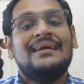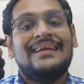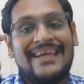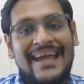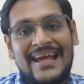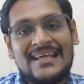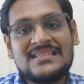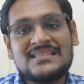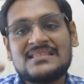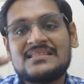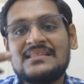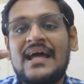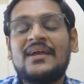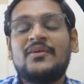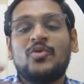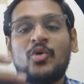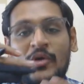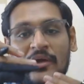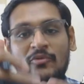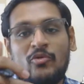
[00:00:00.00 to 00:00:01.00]
guess
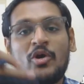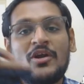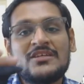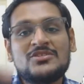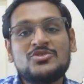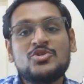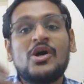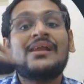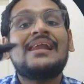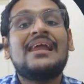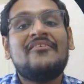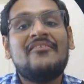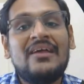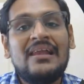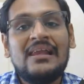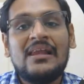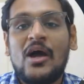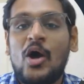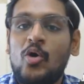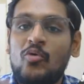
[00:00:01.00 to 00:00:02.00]
that, okay, what is your level,